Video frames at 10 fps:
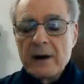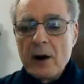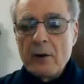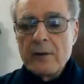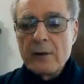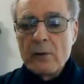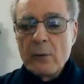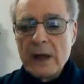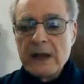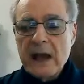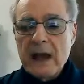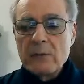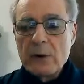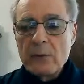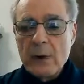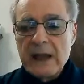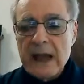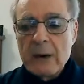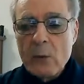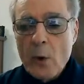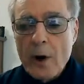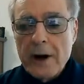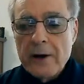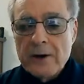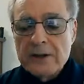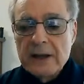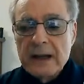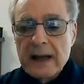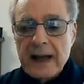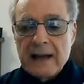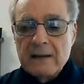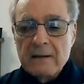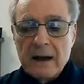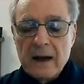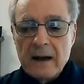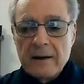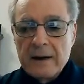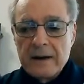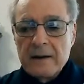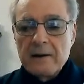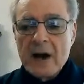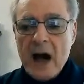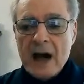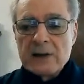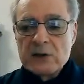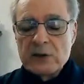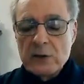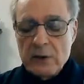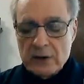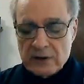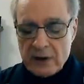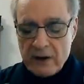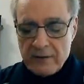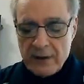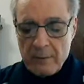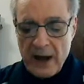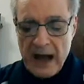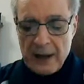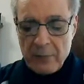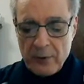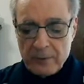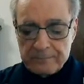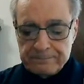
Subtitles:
over the weekend with weekend warriors and non-students of the Bible.